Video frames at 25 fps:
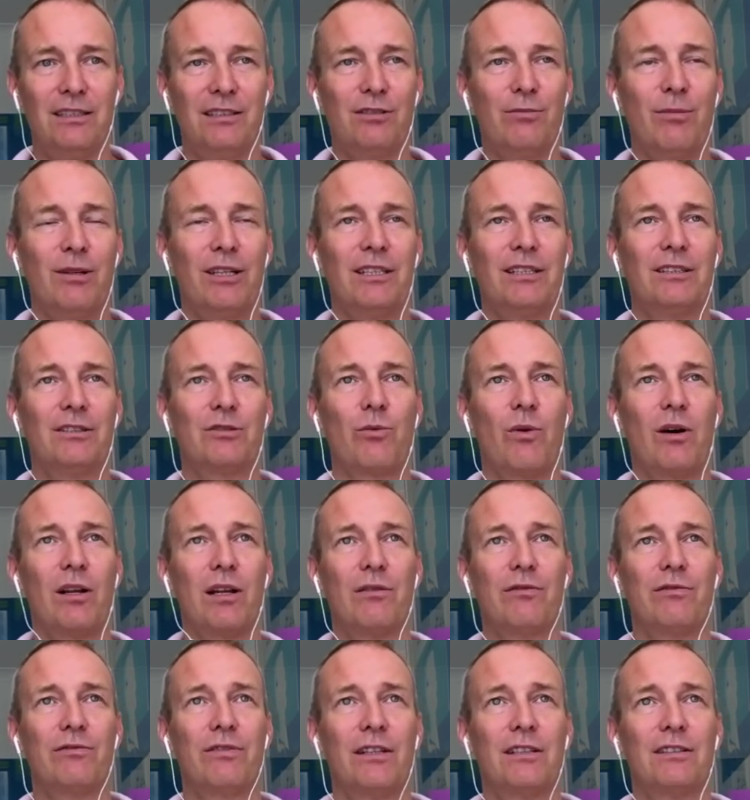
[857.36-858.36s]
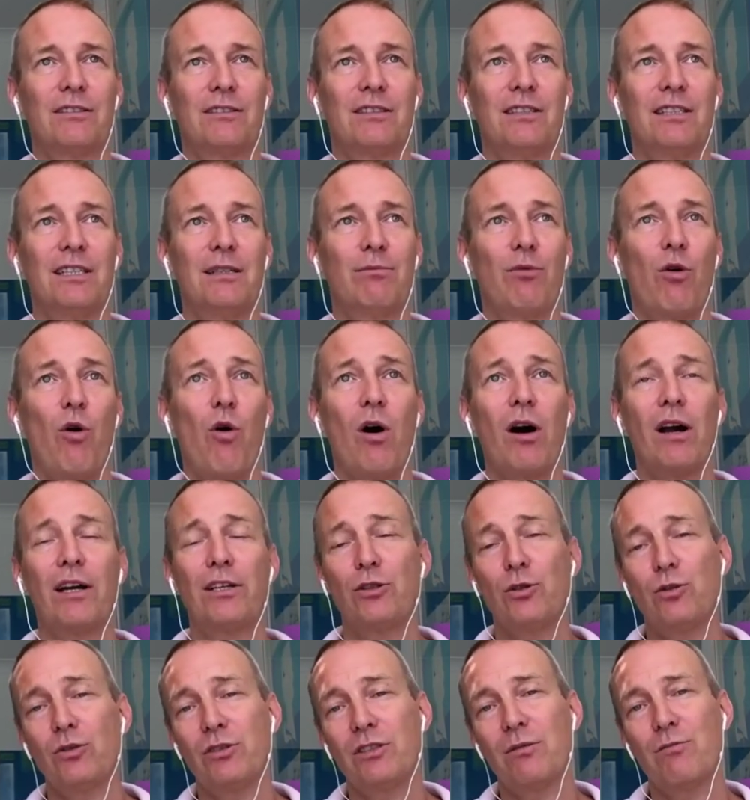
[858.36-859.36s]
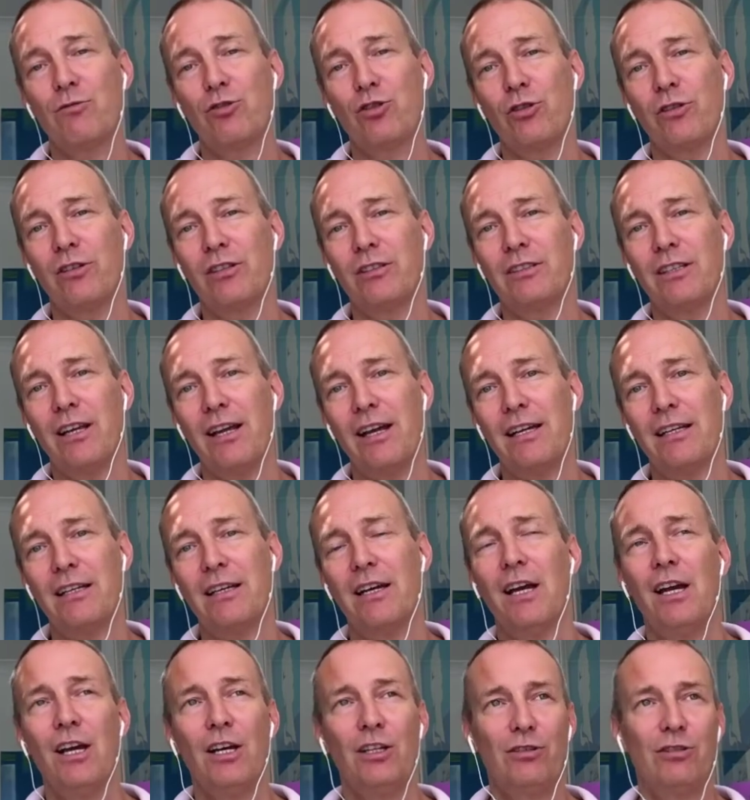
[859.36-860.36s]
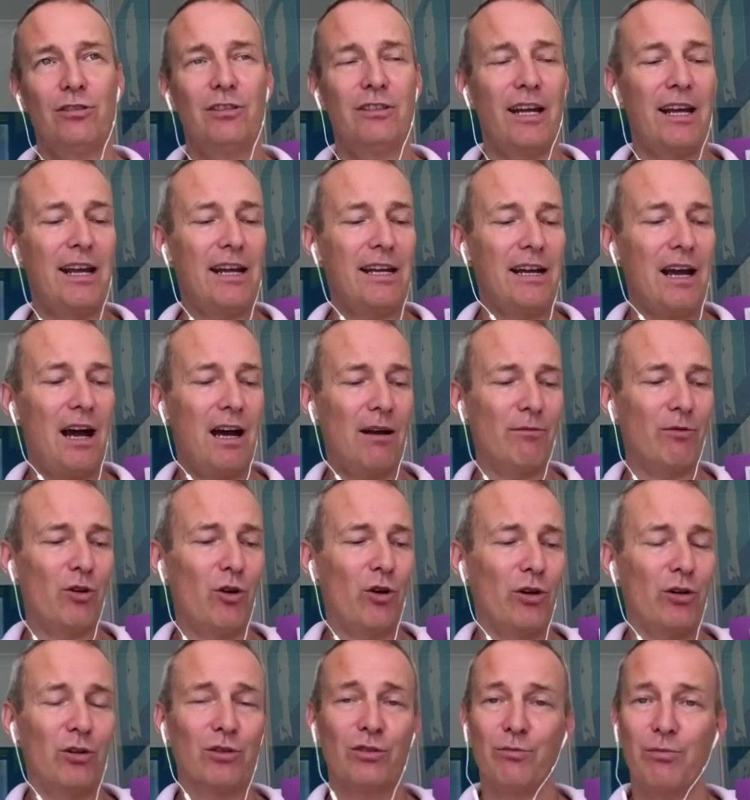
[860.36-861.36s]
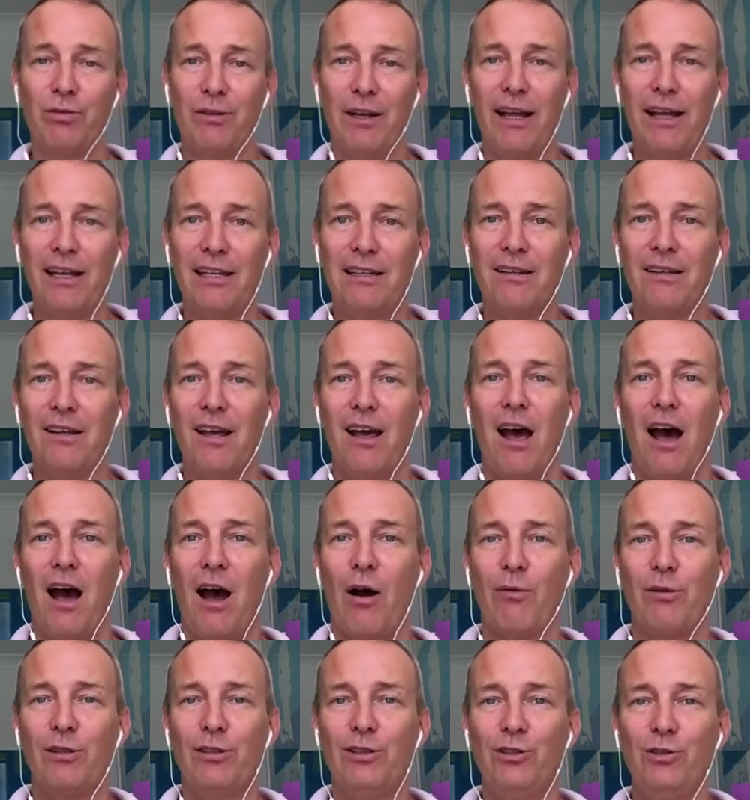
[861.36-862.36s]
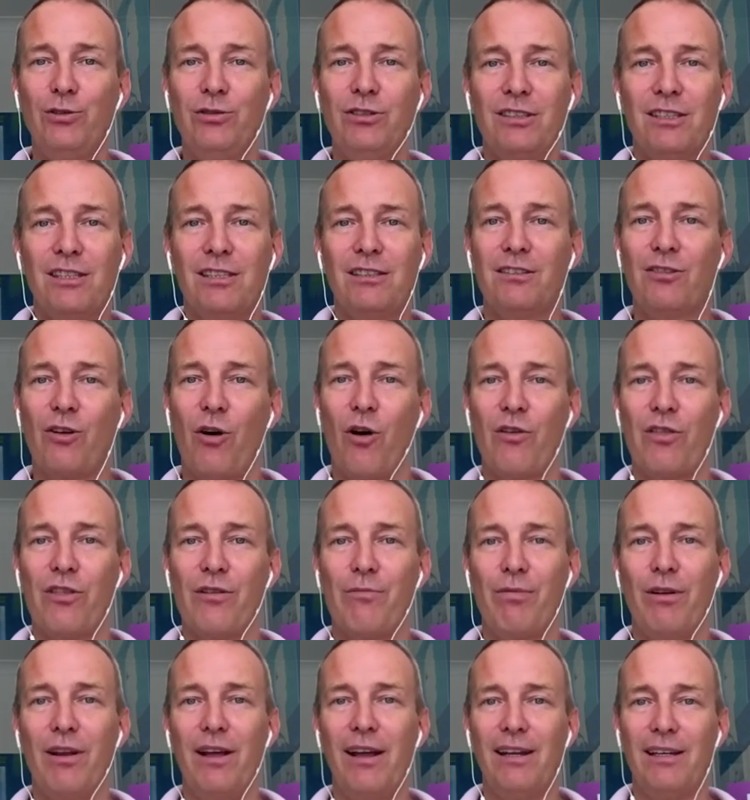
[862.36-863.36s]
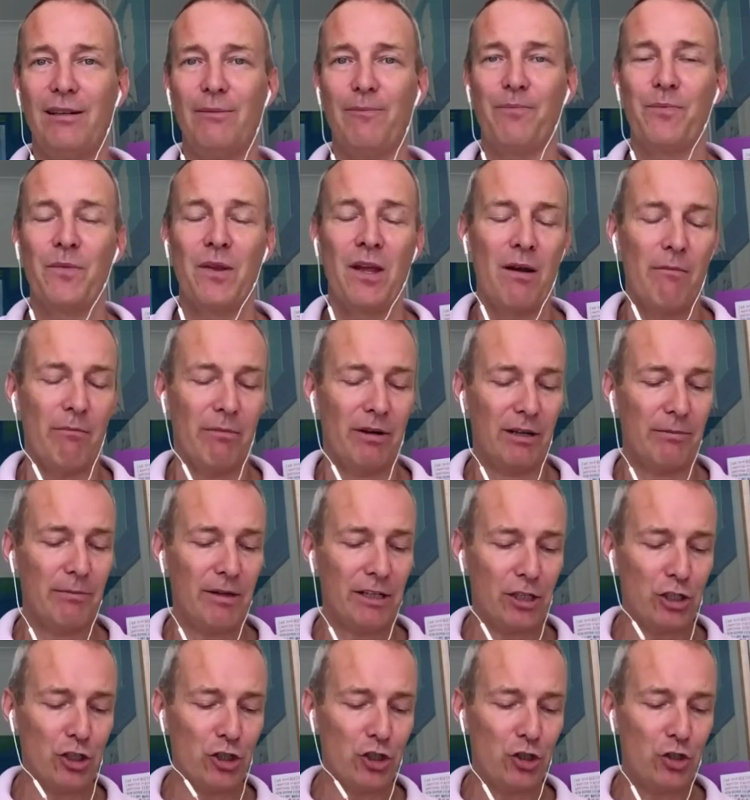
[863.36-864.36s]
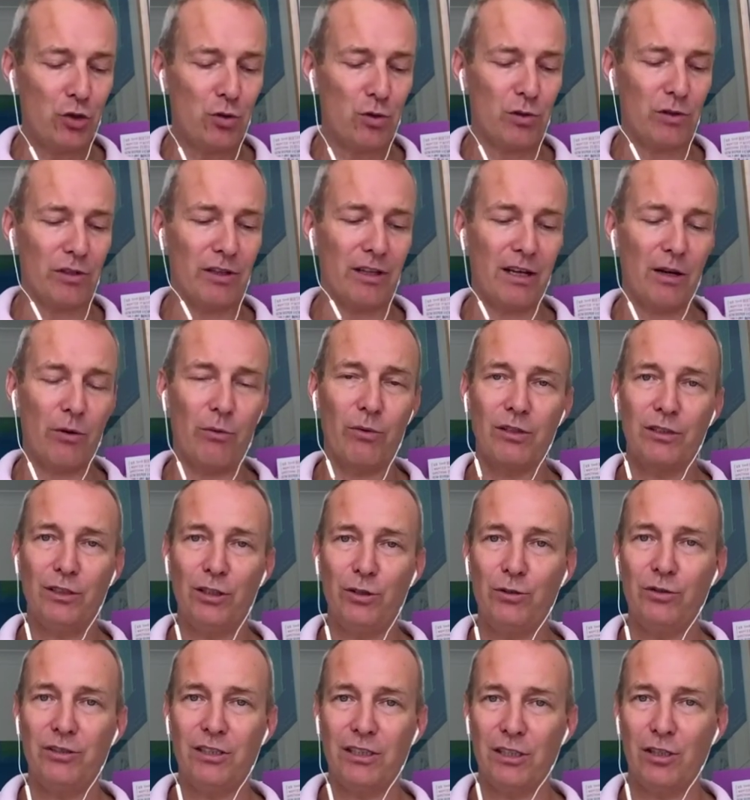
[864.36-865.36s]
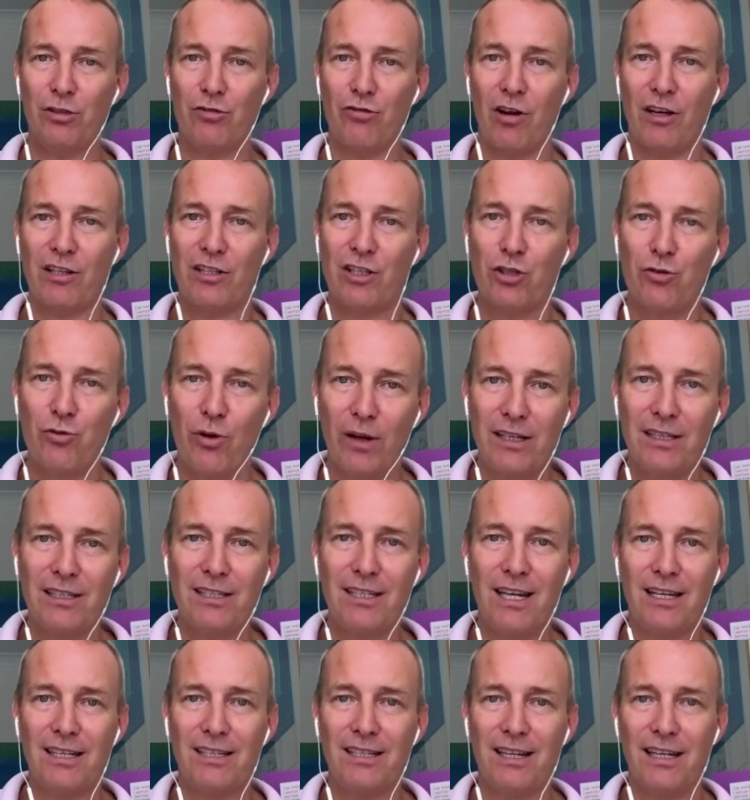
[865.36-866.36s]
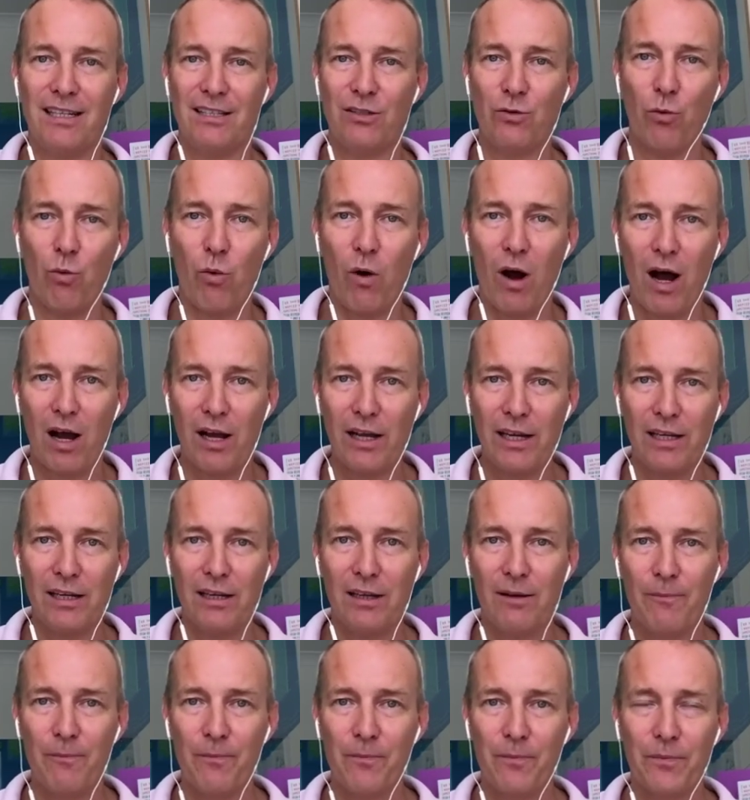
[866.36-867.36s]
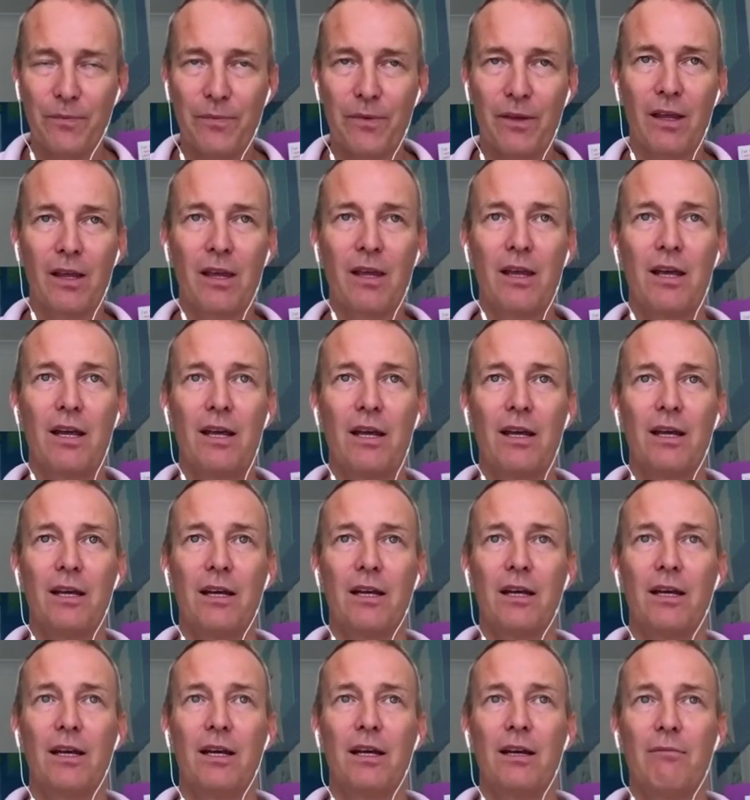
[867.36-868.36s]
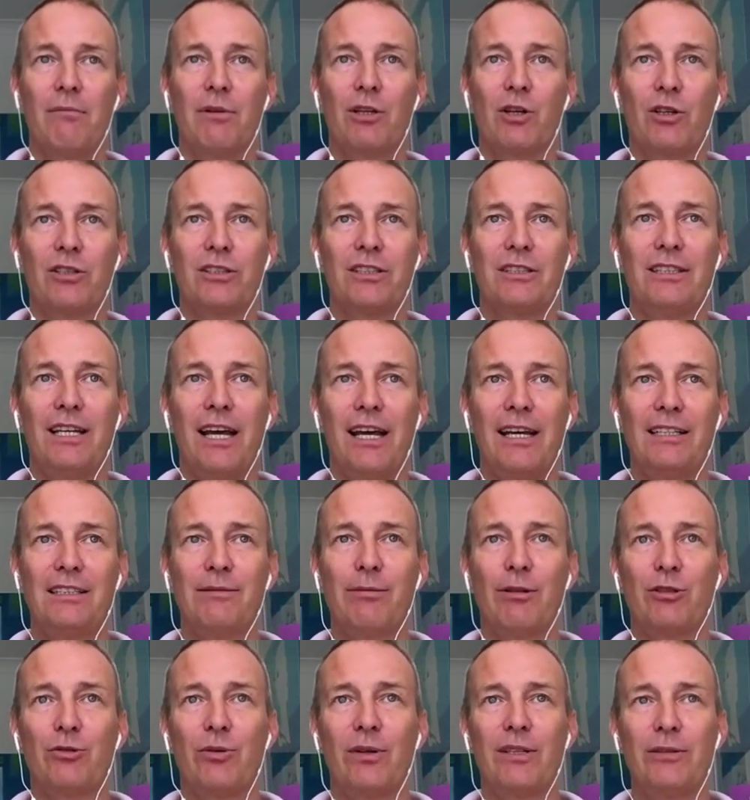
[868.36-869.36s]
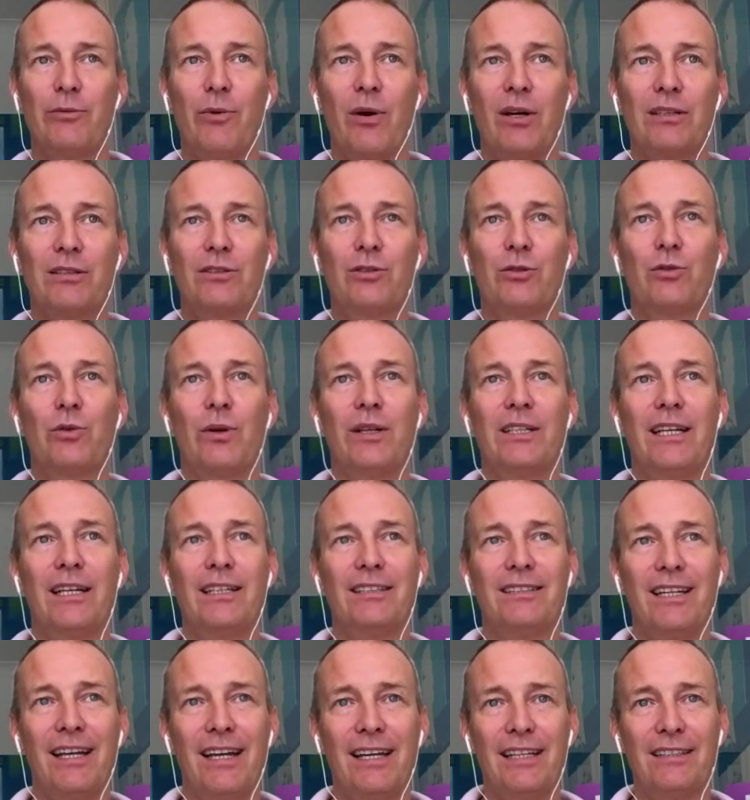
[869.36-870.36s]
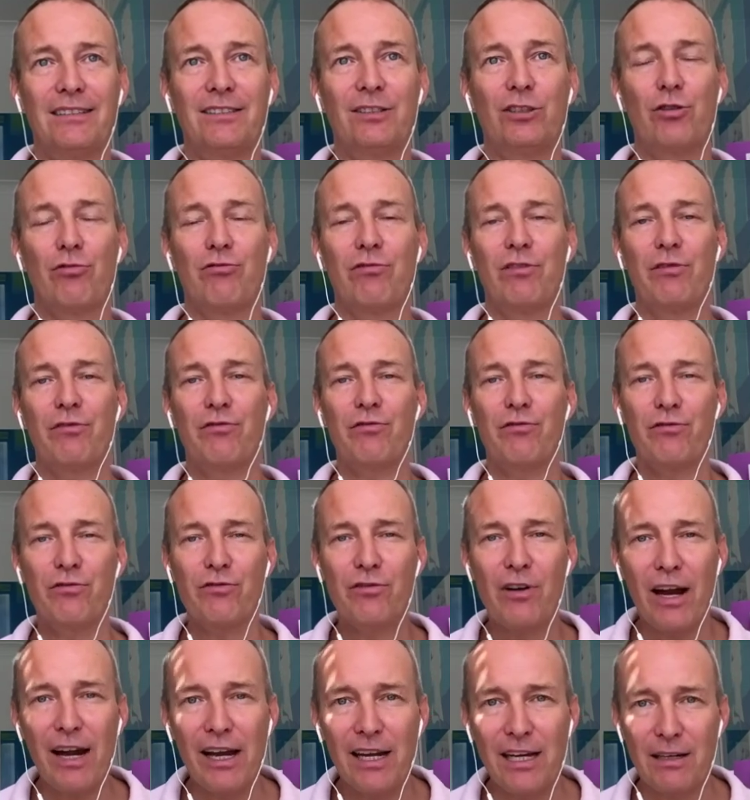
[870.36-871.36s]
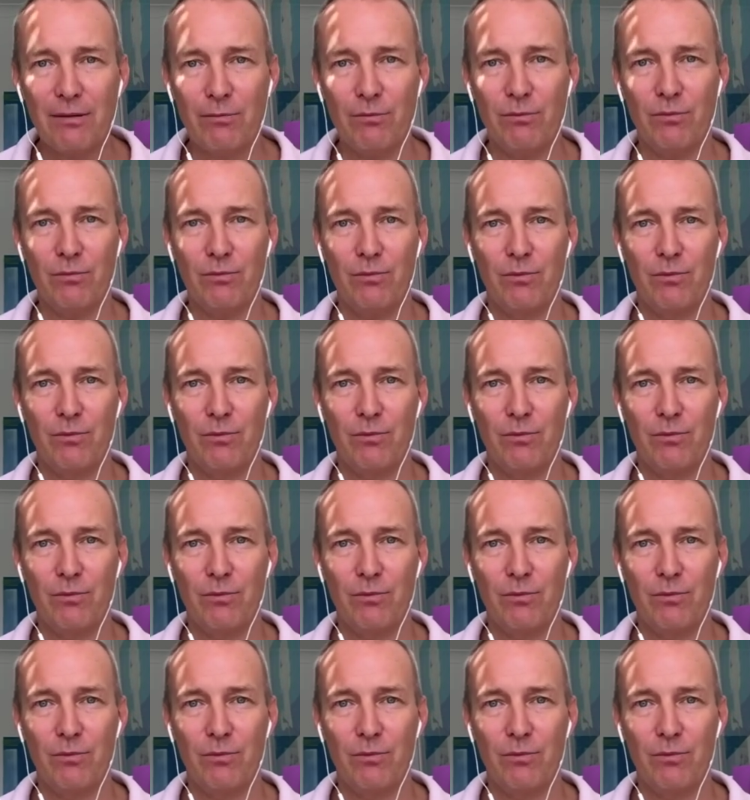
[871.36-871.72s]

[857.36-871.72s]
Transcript: my ears while I fell asleep, or I used them during the day. Today, I'm going on a plane. I will use this on the plane, but I make sure that I will use this trance 28 days. Why? Because it takes about 21 to 28 days to reframe,